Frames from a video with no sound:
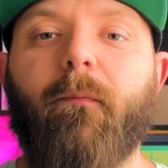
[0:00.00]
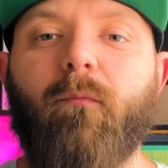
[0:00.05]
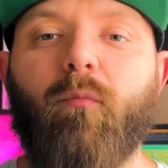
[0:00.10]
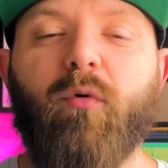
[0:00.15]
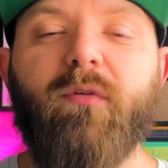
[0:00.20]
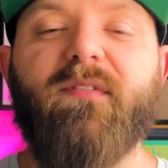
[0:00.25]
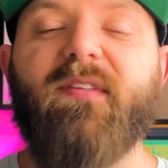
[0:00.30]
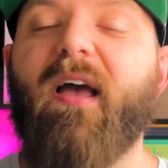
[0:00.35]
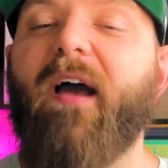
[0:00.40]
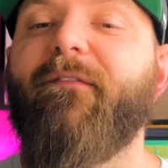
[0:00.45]

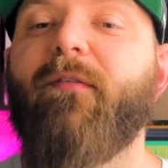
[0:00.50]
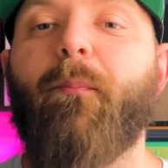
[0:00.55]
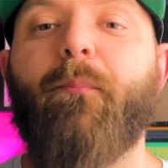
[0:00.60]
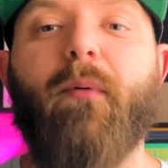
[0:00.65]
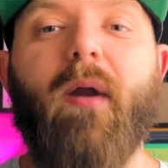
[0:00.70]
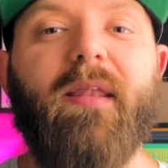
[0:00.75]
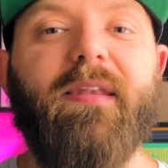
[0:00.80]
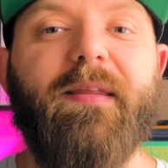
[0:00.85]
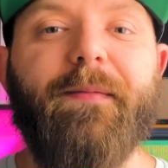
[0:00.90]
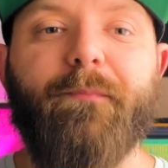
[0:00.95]
Once they have a
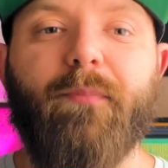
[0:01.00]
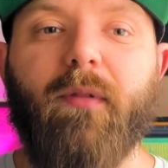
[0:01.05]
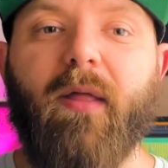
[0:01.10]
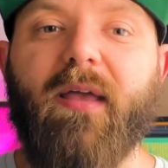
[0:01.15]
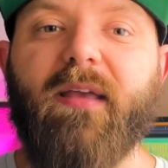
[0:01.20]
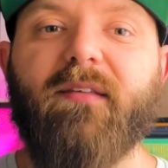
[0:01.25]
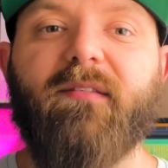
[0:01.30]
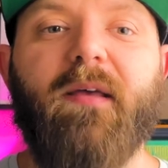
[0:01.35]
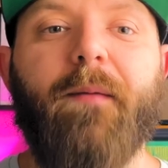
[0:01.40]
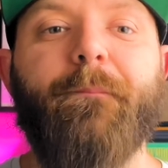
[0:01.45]
brand in
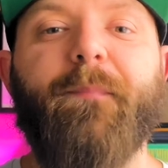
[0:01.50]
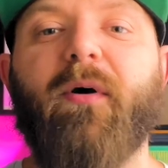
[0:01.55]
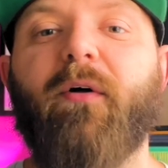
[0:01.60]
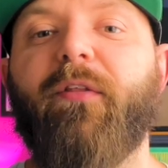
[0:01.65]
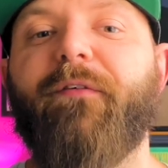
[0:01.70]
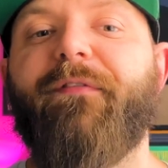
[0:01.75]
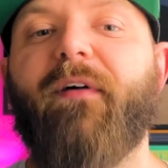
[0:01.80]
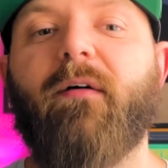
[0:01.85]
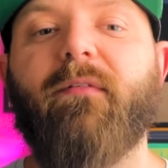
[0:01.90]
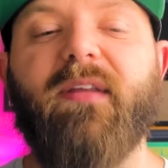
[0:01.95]
place and built
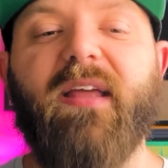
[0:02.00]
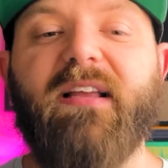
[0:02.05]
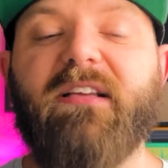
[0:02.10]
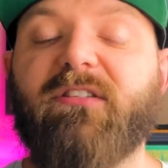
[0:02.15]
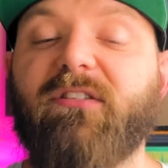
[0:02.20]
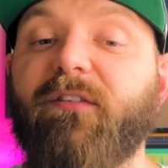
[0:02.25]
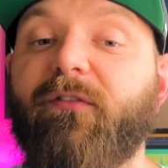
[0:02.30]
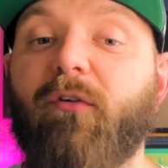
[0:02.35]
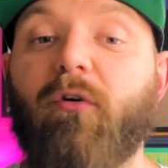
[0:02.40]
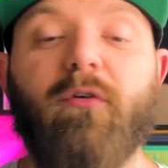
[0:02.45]
the
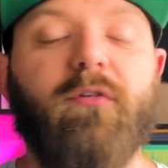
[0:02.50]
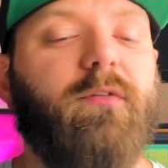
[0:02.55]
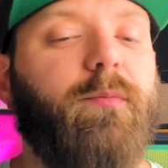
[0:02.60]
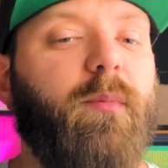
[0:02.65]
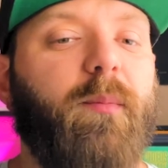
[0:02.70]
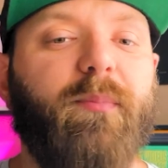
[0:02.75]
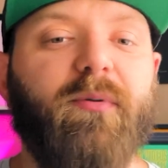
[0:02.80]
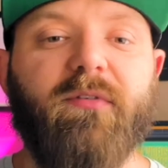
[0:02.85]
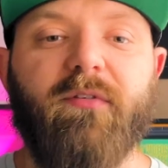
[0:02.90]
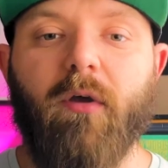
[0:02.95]
foundation of
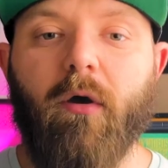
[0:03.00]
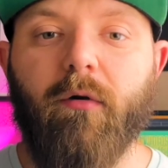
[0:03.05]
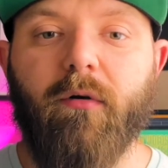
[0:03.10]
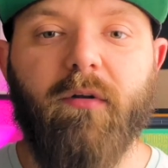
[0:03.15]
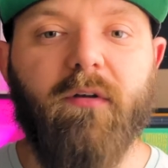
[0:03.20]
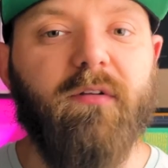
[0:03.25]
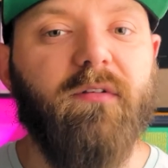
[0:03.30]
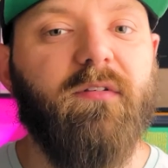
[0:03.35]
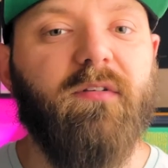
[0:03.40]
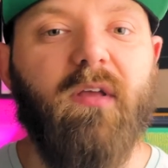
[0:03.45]
customer
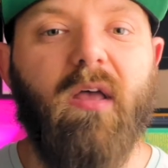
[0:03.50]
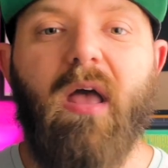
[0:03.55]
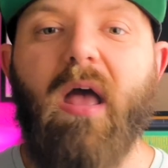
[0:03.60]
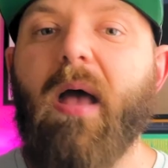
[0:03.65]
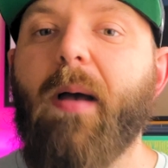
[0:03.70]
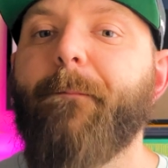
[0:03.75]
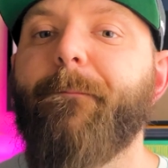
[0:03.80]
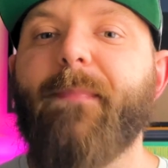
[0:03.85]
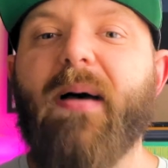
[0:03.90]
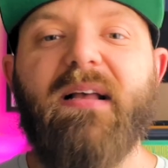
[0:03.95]
personas,
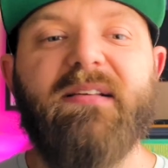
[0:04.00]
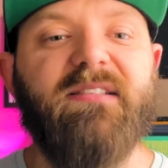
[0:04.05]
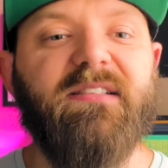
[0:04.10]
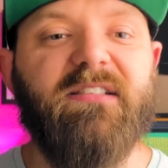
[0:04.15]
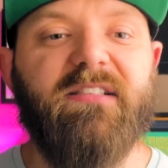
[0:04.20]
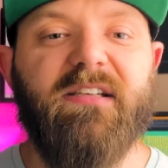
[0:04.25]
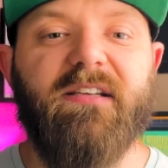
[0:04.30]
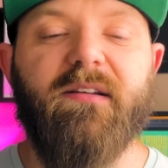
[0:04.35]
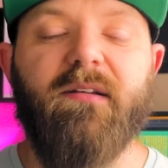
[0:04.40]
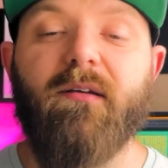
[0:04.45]

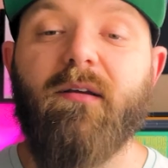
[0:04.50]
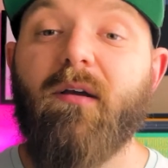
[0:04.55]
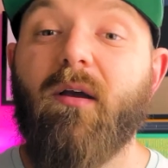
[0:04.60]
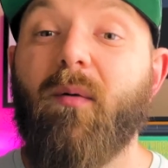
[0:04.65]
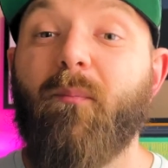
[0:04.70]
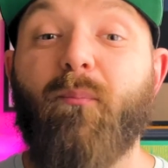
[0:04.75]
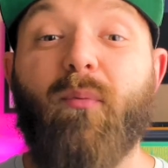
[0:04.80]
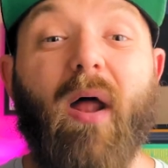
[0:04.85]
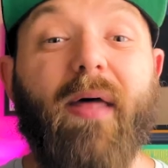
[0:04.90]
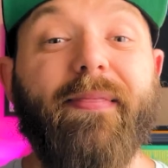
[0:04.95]
messaging,
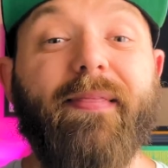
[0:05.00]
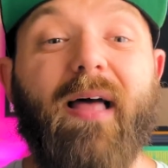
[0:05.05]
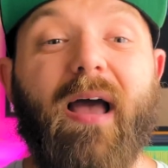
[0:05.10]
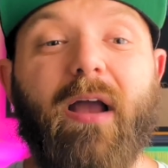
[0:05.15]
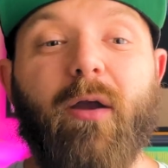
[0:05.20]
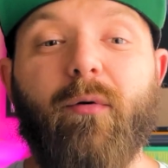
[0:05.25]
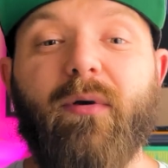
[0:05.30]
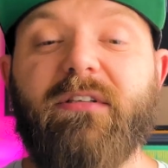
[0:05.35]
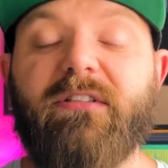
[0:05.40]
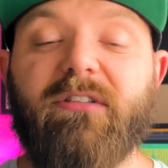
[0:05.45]
brand
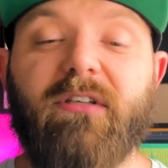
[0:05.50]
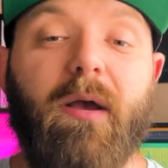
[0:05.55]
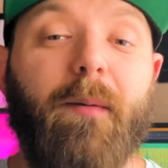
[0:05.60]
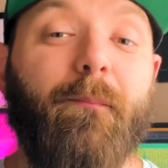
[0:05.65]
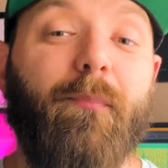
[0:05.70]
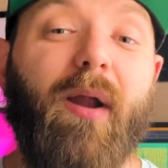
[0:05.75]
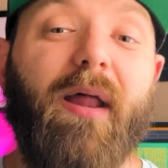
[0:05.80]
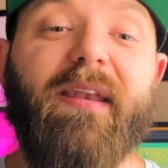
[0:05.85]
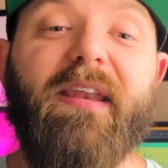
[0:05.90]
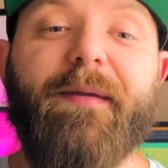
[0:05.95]
language
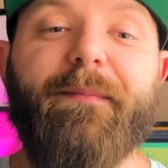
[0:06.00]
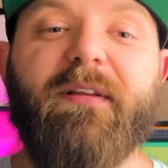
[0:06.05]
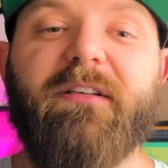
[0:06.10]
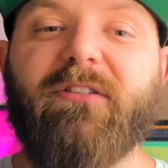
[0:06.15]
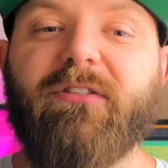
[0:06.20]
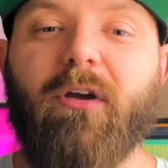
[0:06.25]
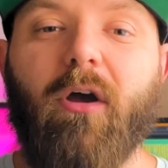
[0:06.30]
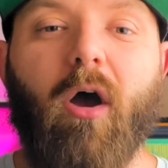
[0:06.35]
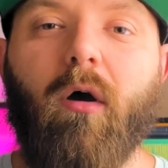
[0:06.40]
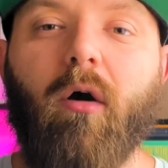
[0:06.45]
and brand
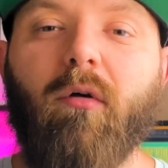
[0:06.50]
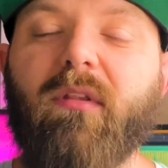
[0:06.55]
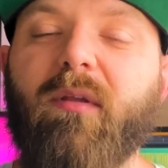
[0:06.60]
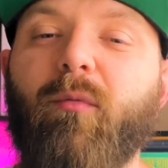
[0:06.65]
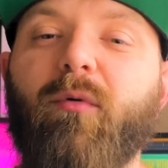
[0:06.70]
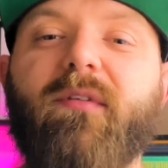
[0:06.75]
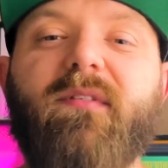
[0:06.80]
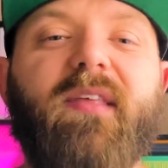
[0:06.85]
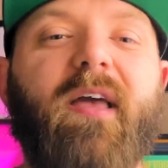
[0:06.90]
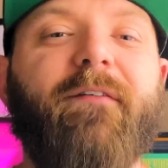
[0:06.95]
image, only
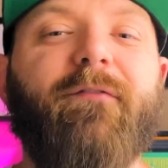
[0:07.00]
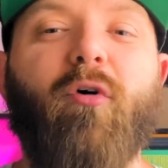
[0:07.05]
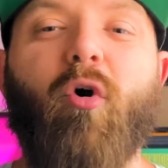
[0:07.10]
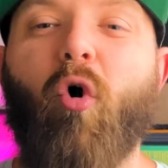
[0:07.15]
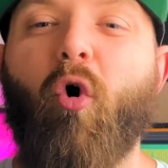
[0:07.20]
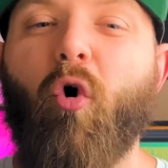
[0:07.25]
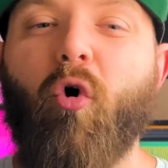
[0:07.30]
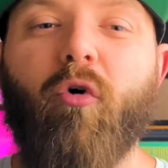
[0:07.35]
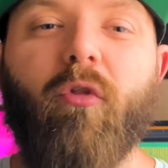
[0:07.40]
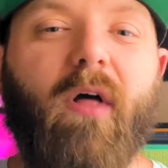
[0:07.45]
once they have
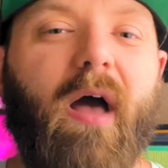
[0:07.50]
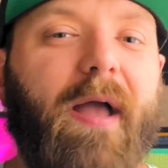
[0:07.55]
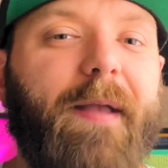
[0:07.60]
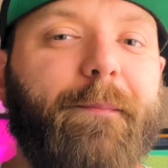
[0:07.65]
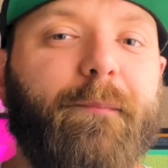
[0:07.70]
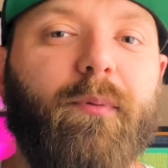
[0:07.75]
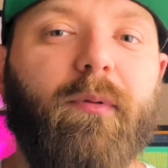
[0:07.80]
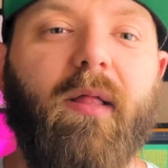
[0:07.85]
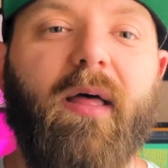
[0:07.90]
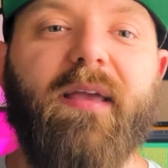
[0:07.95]
all that
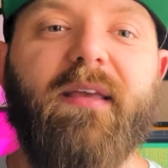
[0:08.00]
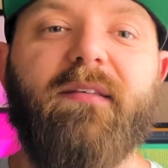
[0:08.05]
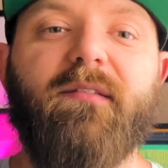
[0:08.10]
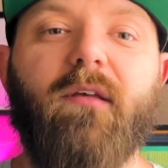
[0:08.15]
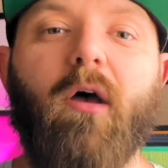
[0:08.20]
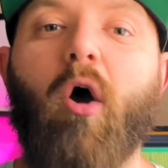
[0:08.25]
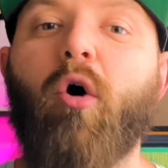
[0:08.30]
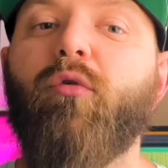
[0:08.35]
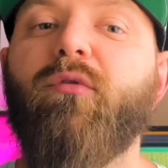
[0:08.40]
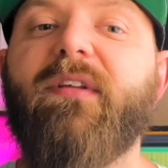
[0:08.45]
in place,
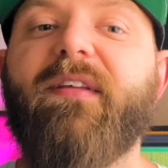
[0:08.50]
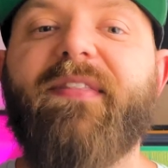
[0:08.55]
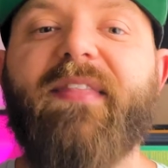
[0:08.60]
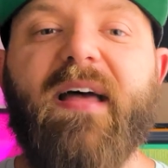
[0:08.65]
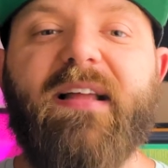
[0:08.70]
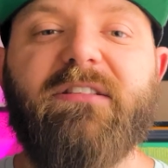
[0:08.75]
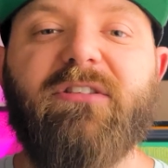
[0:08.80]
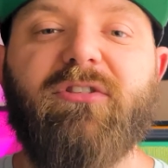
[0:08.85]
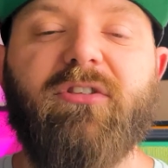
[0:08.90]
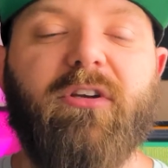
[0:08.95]
only
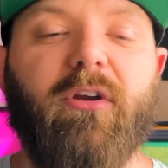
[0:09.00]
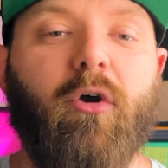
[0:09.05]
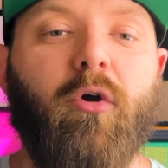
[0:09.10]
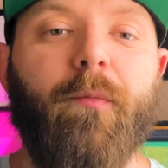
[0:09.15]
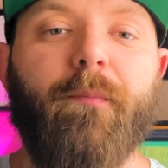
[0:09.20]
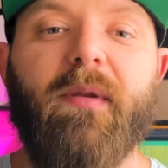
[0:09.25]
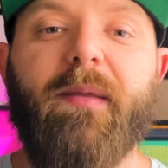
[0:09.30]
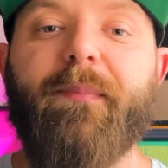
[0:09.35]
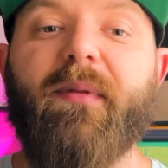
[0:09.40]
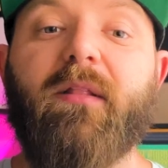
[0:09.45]
then should a
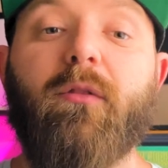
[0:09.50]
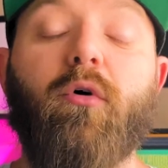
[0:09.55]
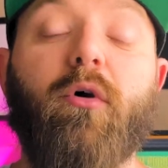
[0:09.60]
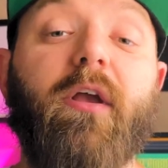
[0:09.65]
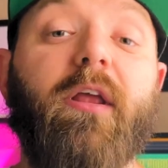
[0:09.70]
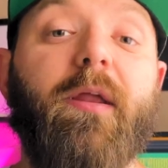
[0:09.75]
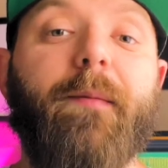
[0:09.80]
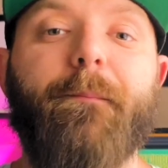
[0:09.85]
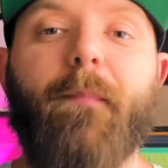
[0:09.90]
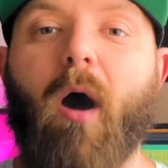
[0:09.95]
company be
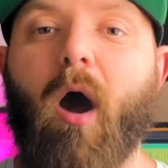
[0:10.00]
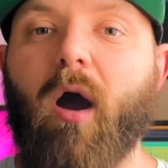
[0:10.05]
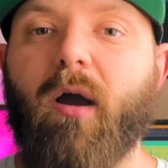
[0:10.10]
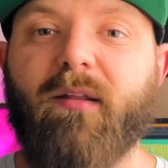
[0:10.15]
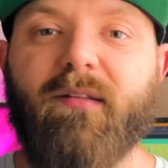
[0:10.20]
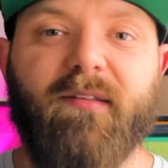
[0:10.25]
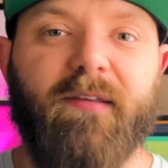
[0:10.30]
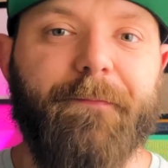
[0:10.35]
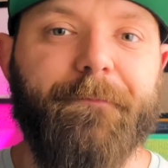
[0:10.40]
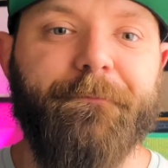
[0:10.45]
looking at
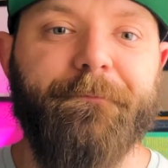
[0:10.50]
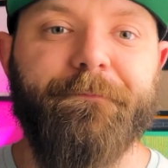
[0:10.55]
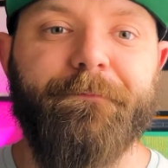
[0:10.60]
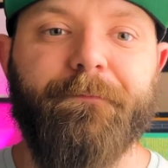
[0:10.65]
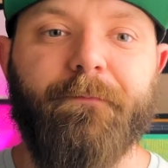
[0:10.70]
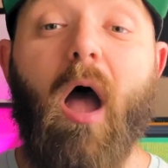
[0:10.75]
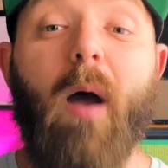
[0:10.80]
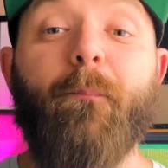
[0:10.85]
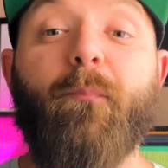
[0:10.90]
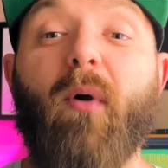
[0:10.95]
marketing.
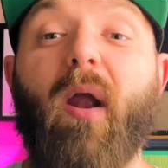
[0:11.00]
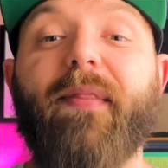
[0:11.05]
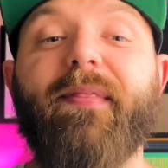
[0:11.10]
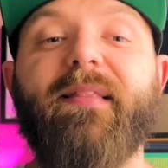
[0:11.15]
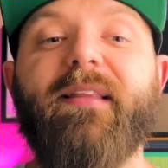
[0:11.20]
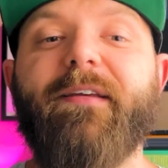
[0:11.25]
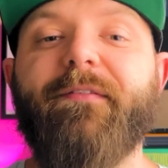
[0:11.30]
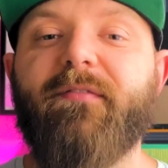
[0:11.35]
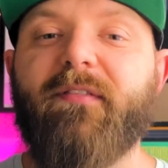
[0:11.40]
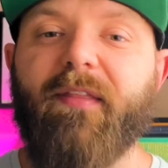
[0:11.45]
A
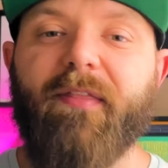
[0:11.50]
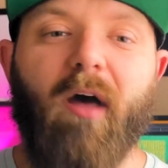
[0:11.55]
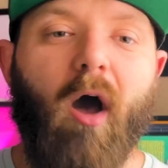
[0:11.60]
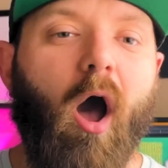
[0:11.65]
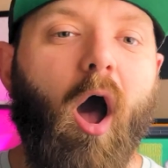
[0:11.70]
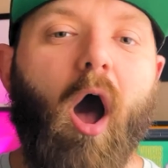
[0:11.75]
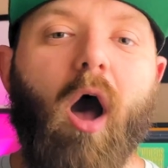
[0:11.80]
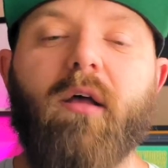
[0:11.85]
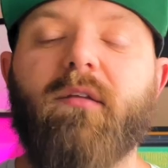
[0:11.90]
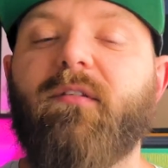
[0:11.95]
brand lives in the
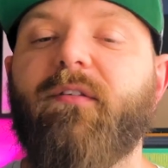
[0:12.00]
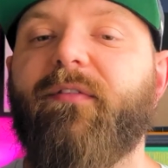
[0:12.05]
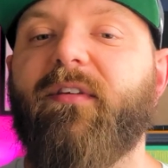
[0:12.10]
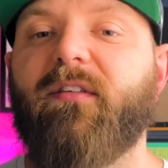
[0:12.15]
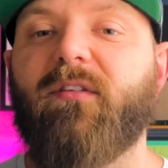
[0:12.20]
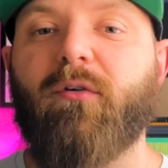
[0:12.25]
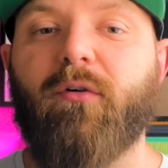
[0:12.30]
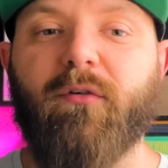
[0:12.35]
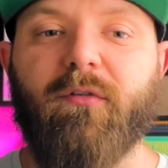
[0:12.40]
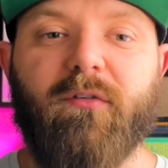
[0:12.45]
hearts of
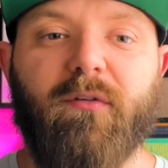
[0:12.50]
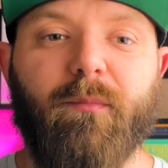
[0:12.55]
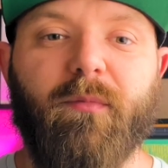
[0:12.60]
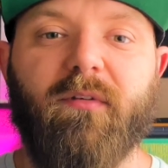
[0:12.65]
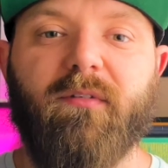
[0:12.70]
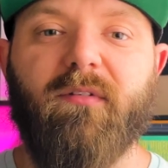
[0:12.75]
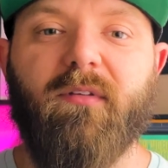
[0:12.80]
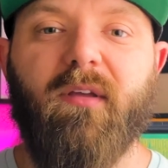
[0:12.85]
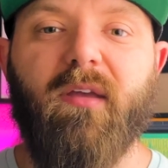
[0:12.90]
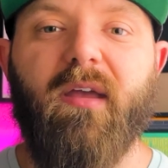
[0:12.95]
its
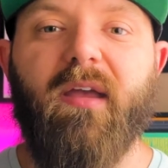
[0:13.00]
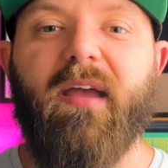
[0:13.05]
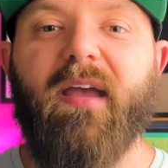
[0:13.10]
customers.